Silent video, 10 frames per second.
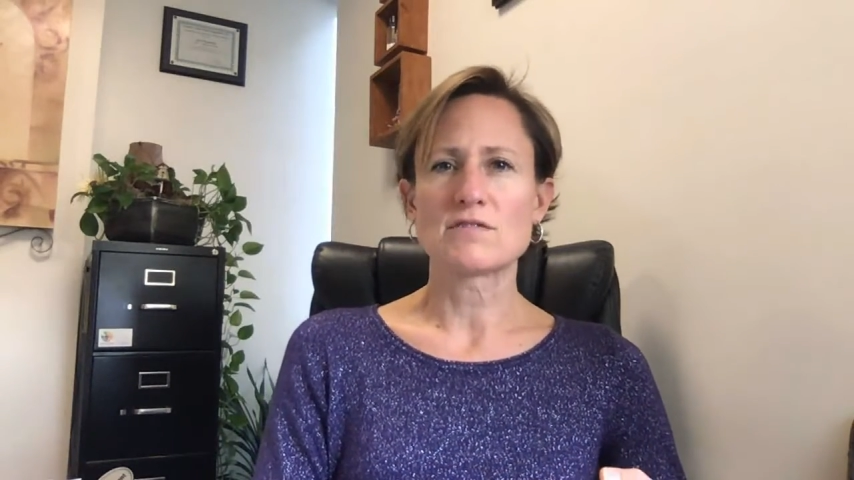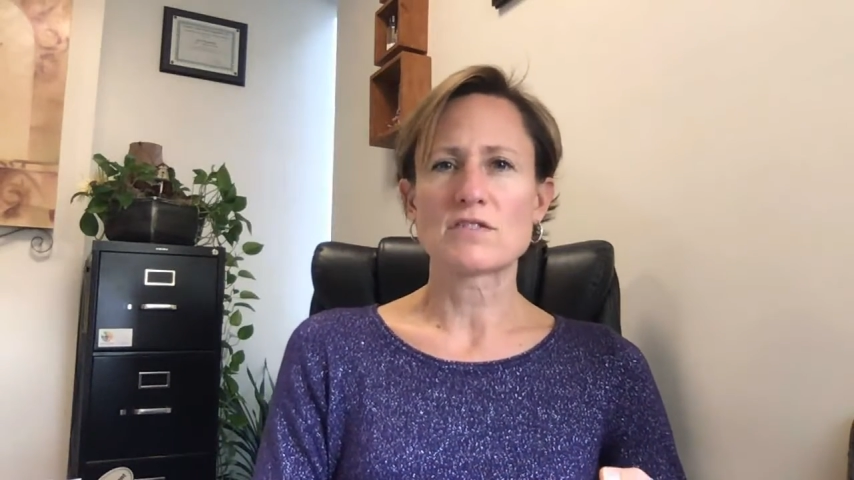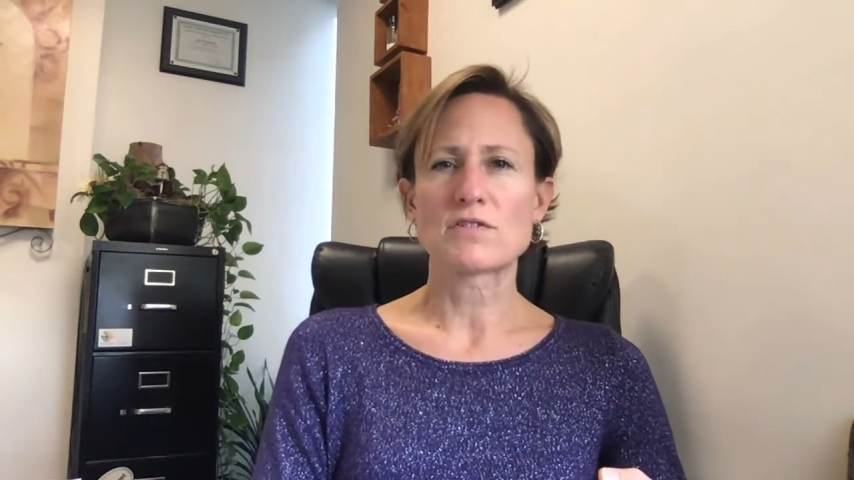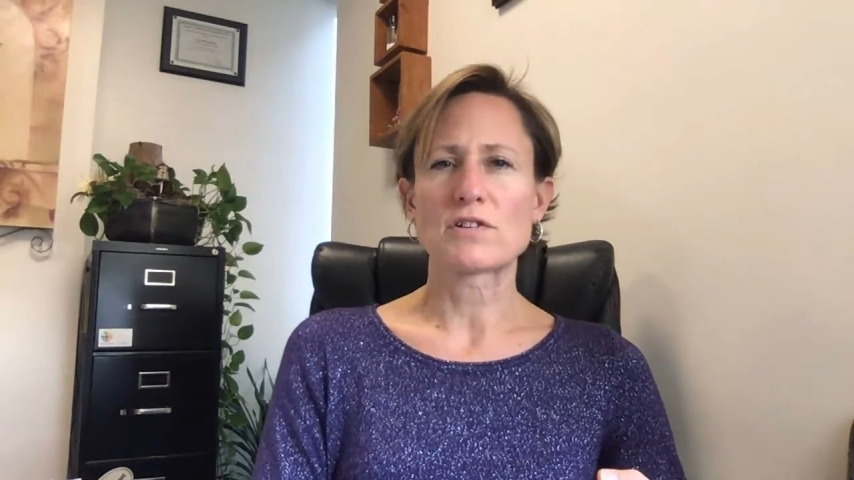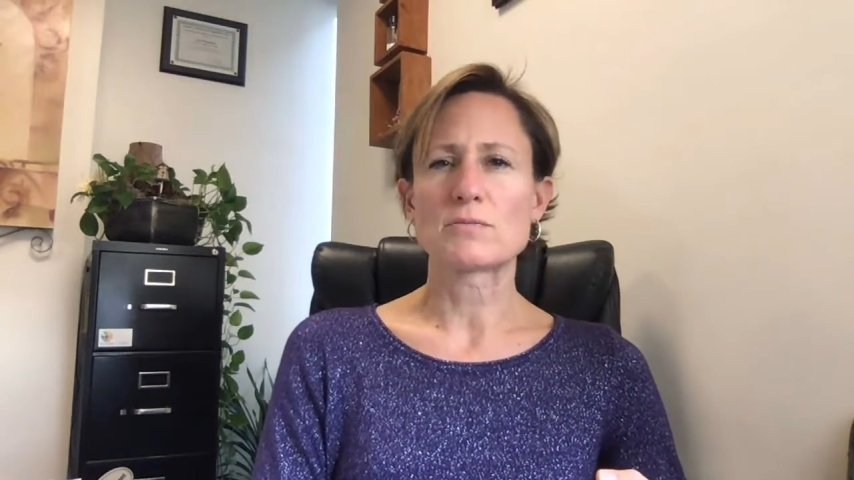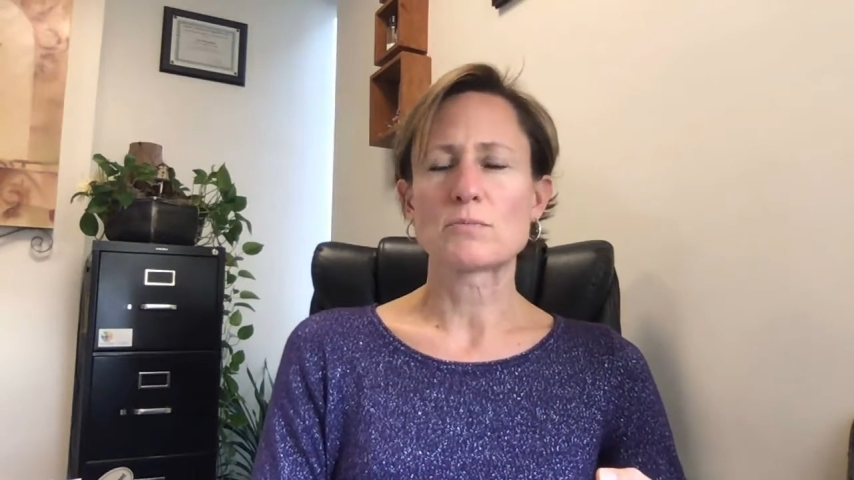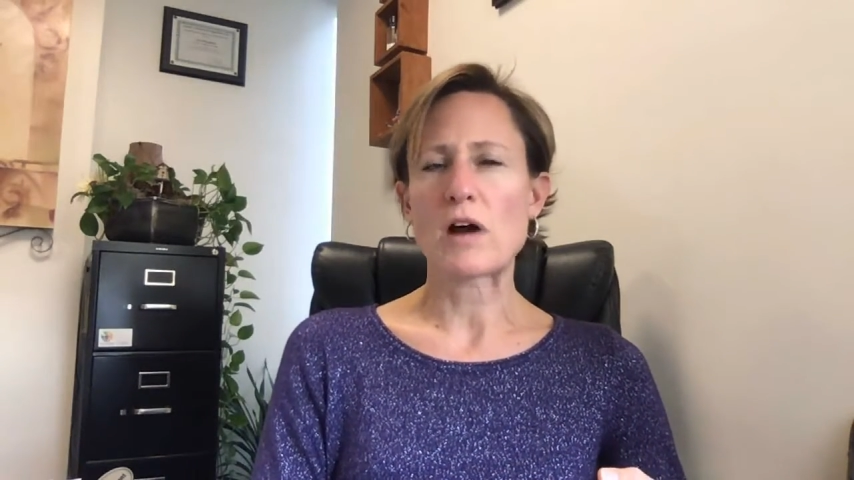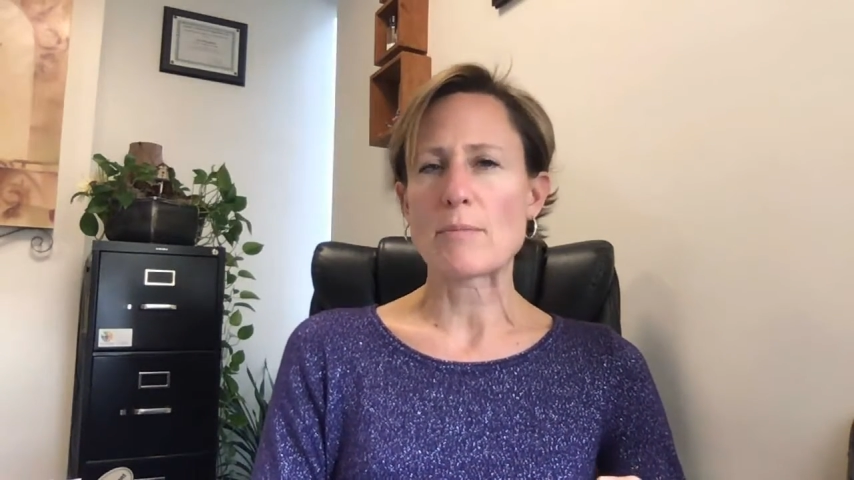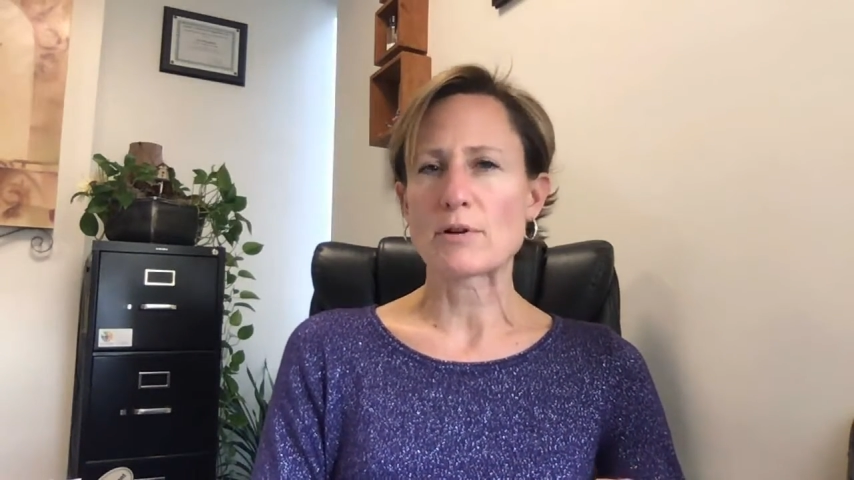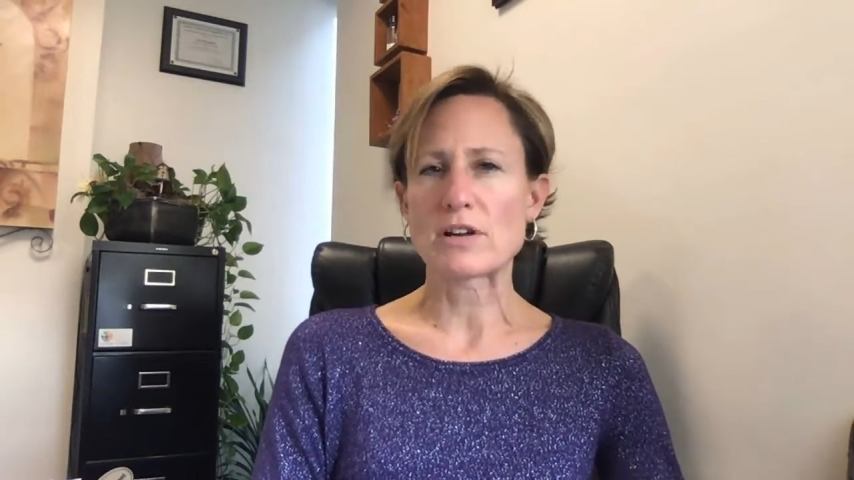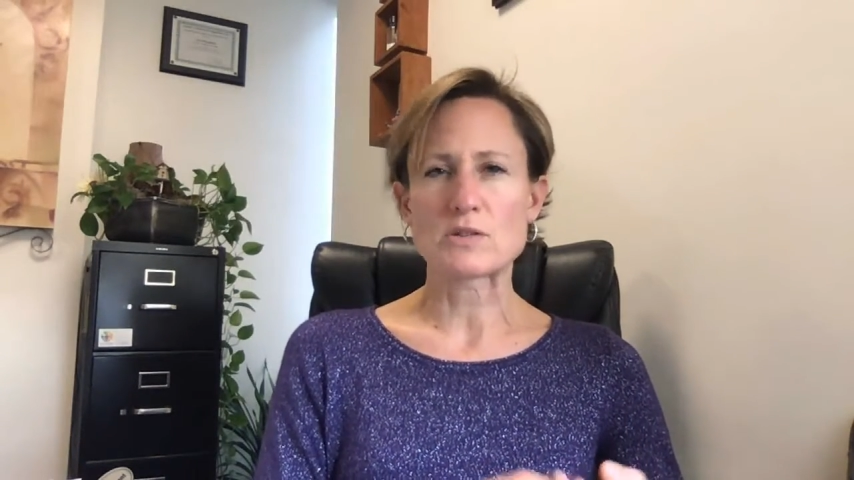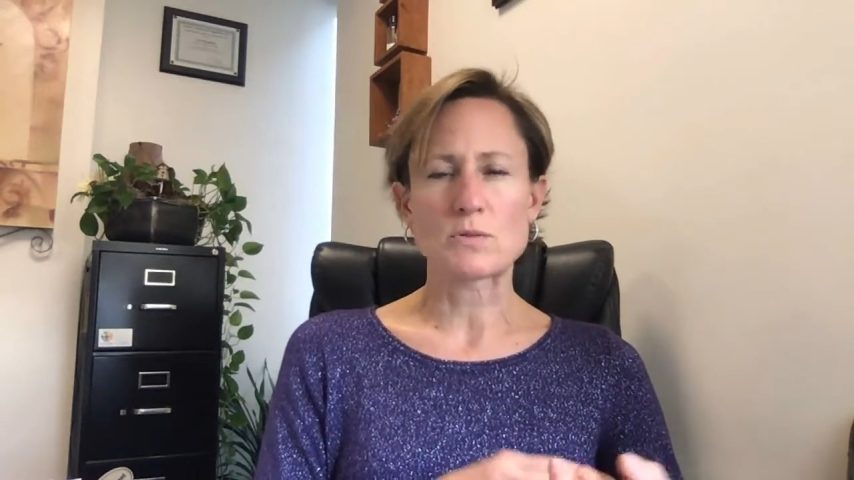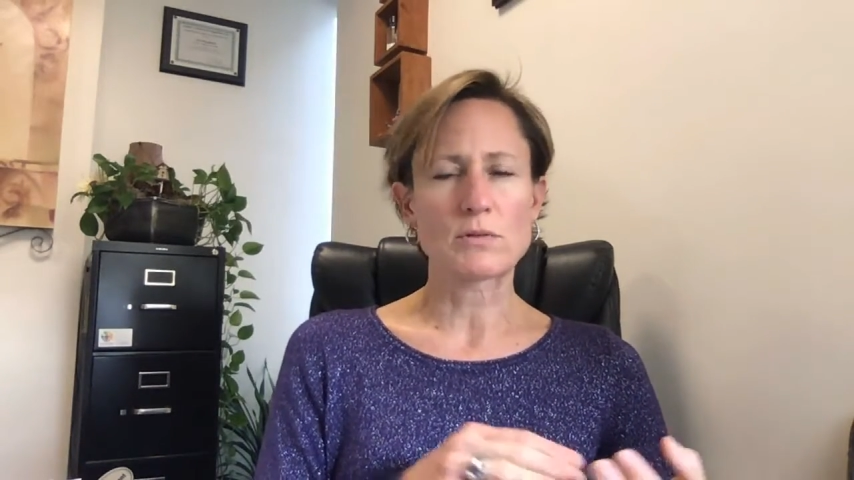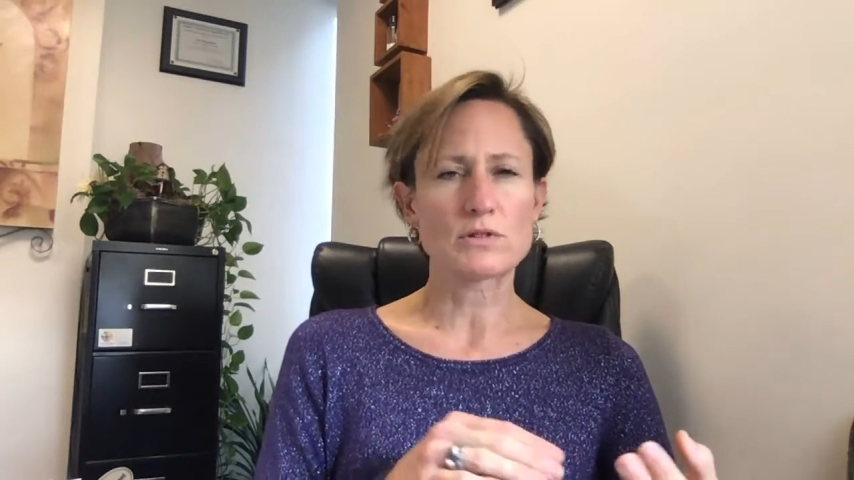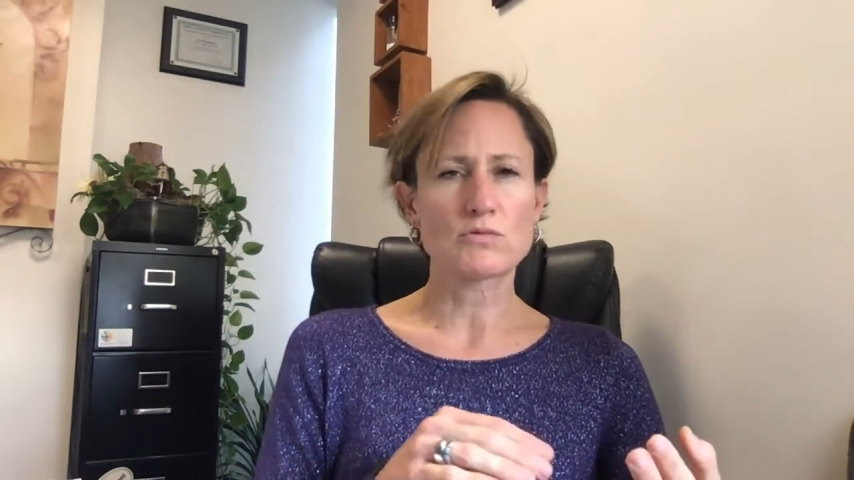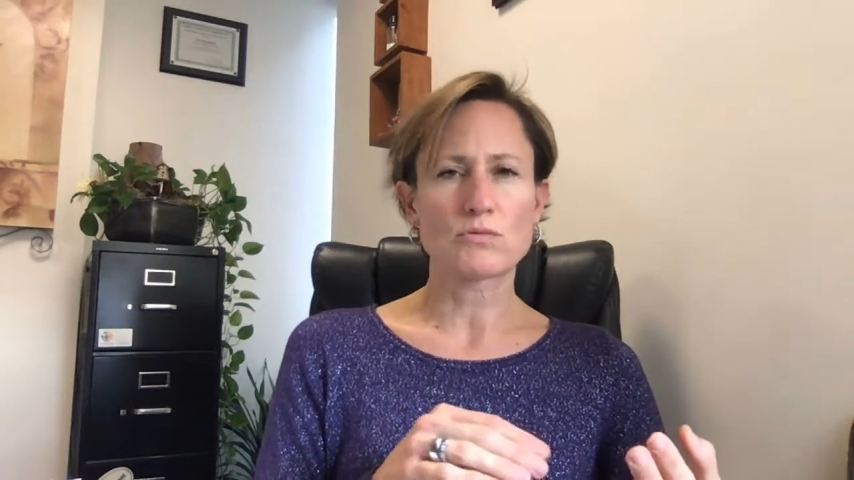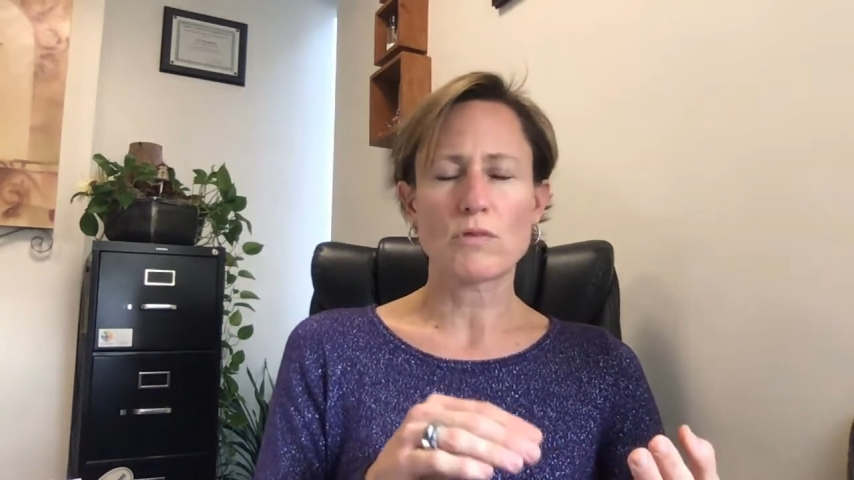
of different properties, whether it's